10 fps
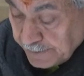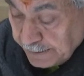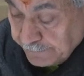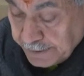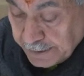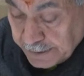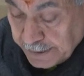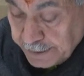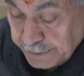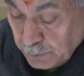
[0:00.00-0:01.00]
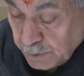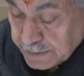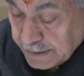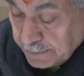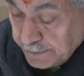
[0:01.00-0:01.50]
Even the current
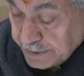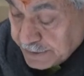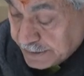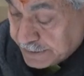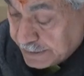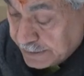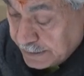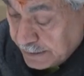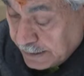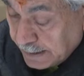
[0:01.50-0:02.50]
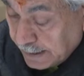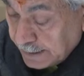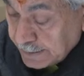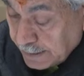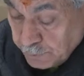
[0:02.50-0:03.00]
US administration
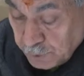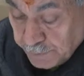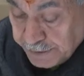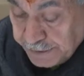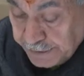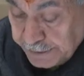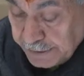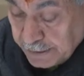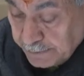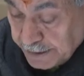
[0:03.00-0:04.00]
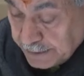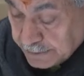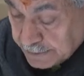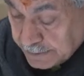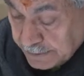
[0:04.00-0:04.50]
has around 20 Indian
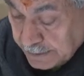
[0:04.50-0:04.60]
Americans.